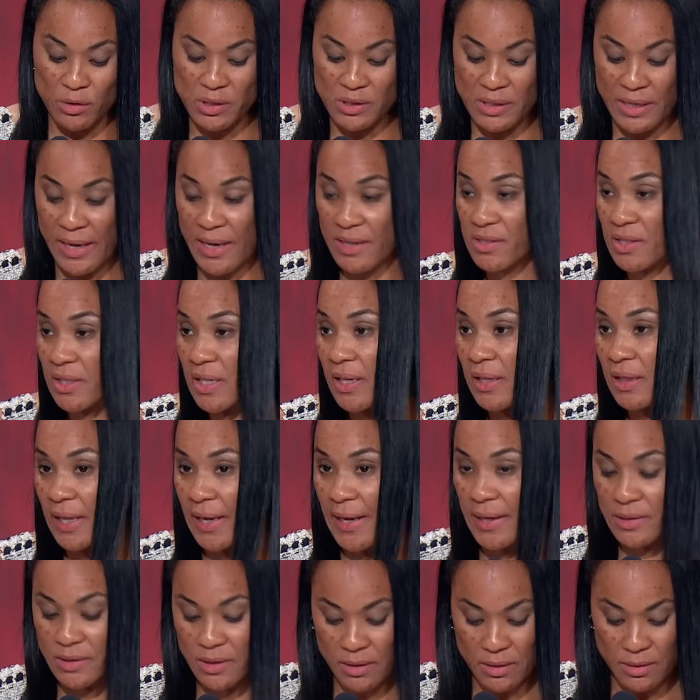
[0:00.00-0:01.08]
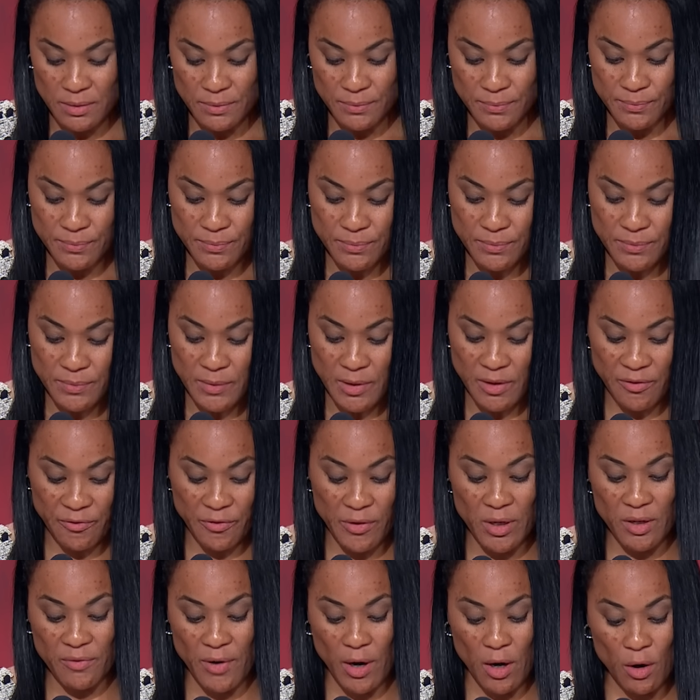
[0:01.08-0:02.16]
stands in Atlanta in
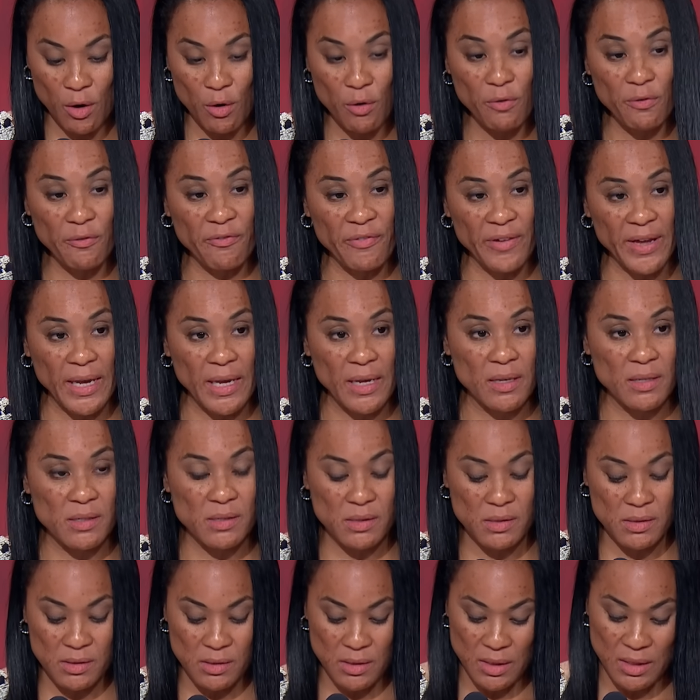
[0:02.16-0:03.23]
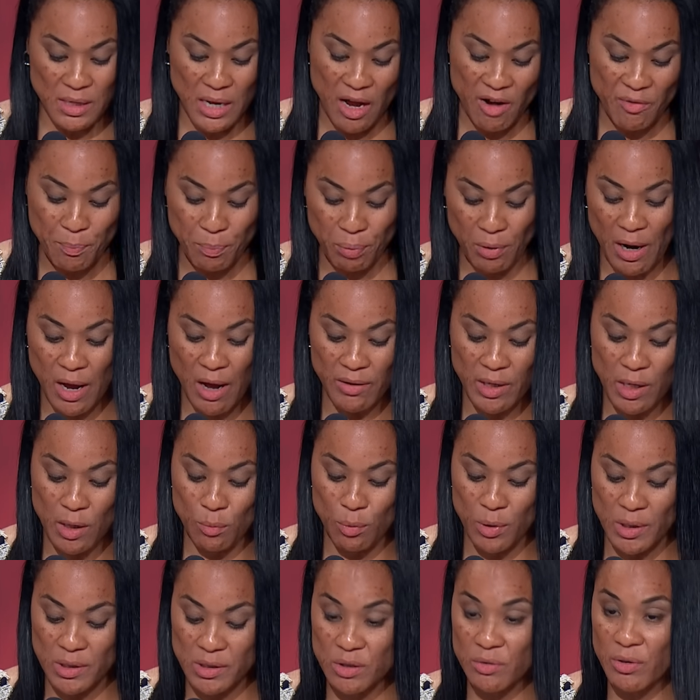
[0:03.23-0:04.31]
front of our home fans, and how proud I
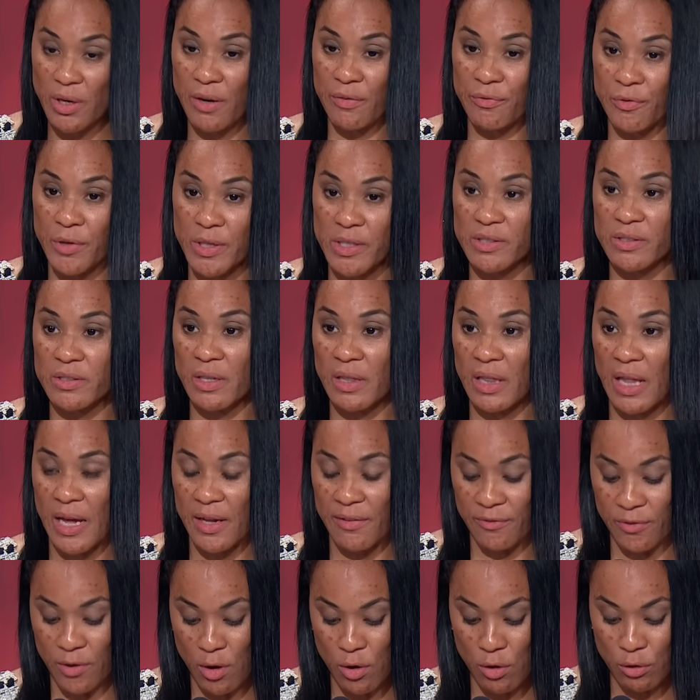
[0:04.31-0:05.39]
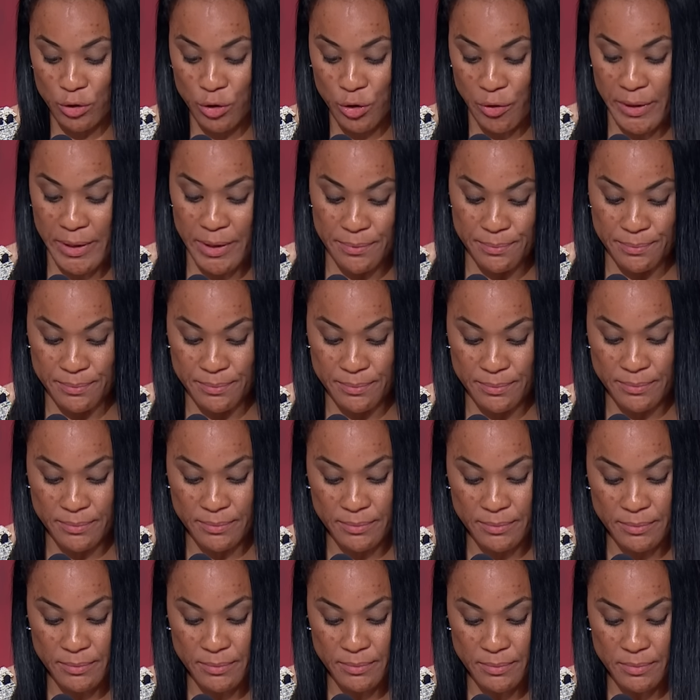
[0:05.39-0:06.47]
was to have reached a lifelong dream.
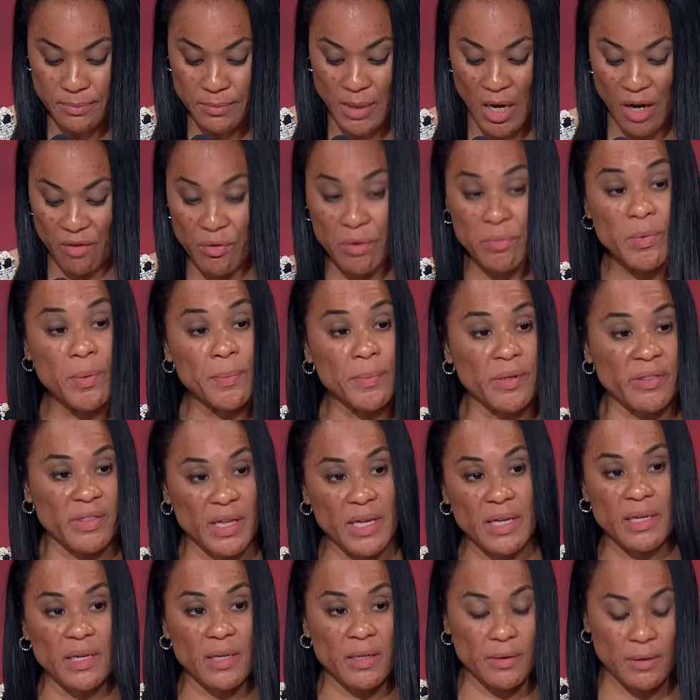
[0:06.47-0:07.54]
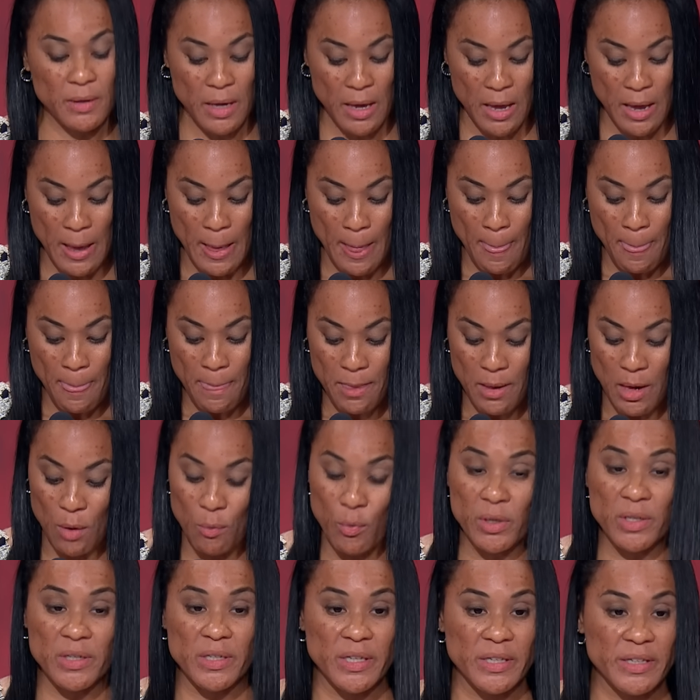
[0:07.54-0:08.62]
I remember thinking I
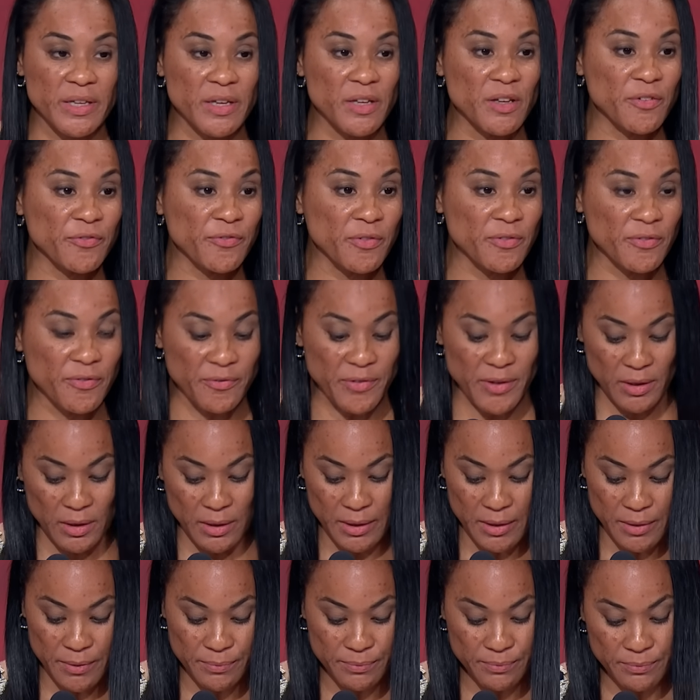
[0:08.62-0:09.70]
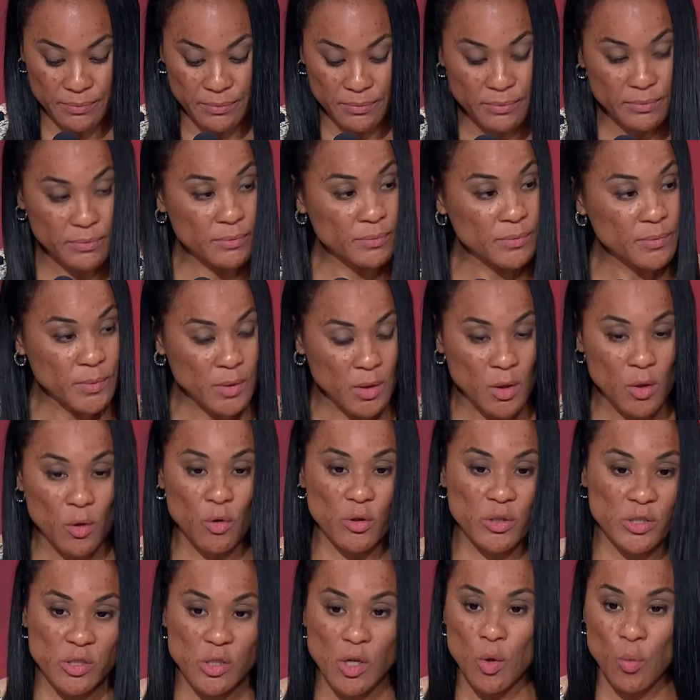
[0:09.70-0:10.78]
wanted a kid from Philly or
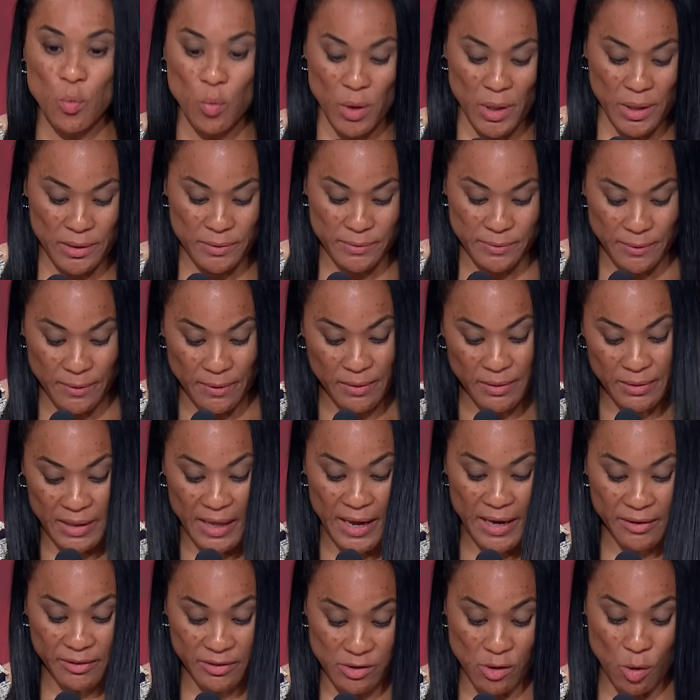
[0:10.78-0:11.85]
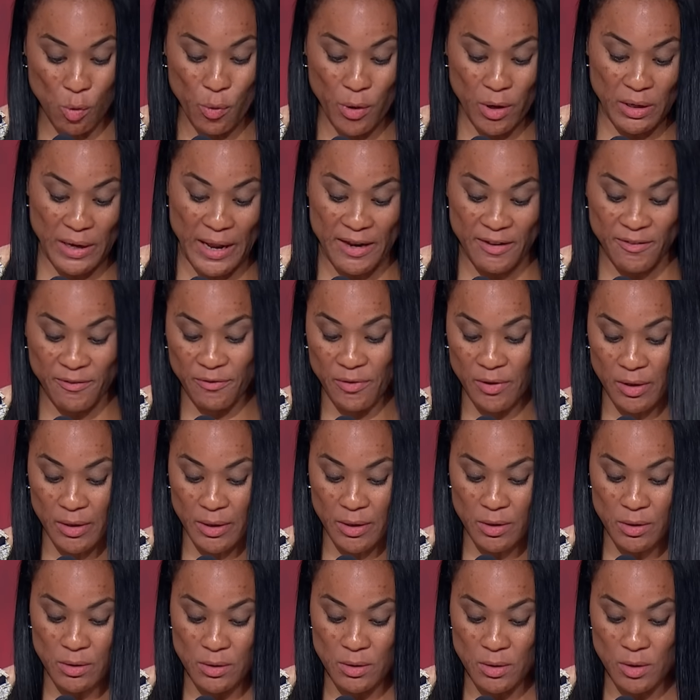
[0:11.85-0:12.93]
someone like somewhere like
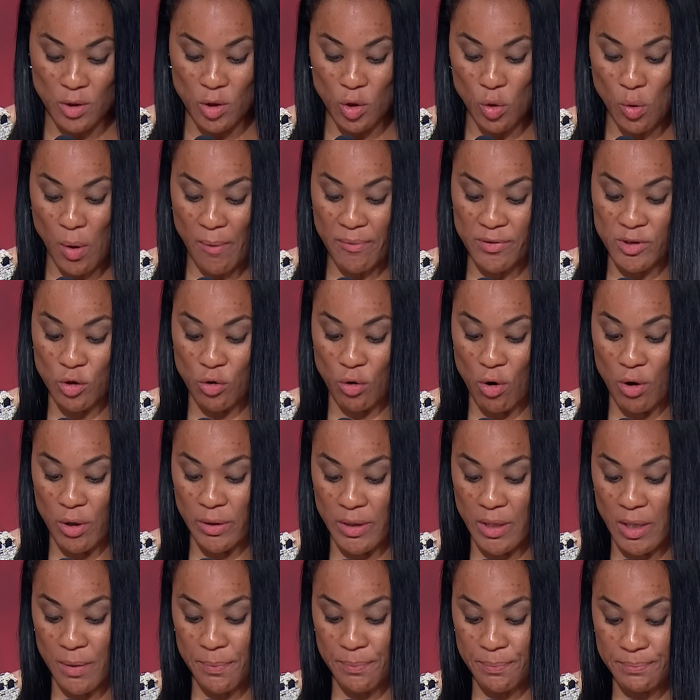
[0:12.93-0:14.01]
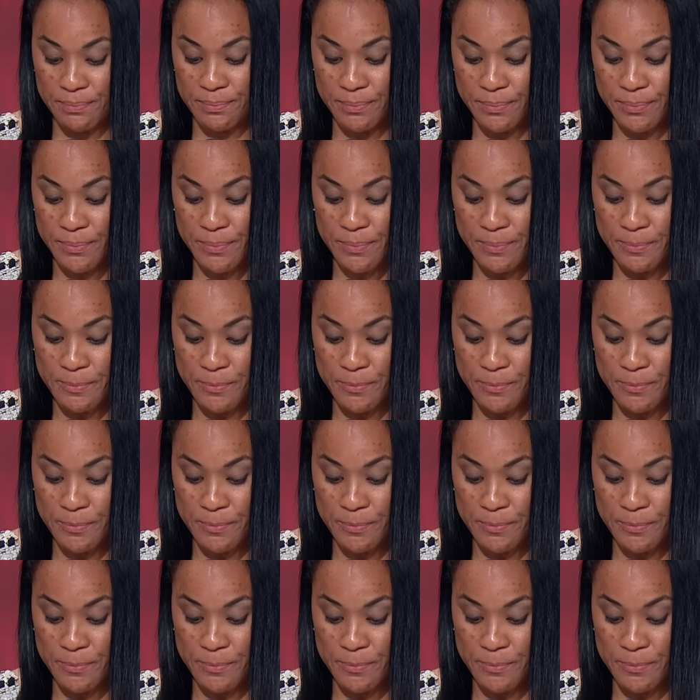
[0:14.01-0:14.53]
Philly who was growing up